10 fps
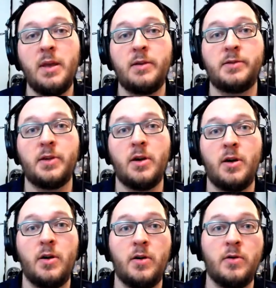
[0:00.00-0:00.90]

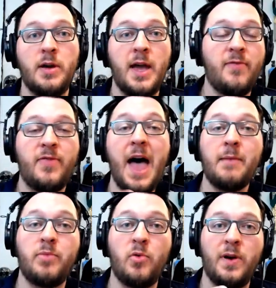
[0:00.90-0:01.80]
So at
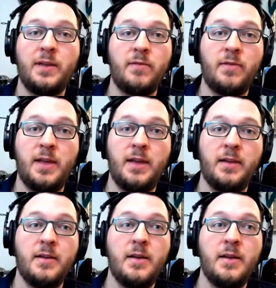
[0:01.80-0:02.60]
that point, the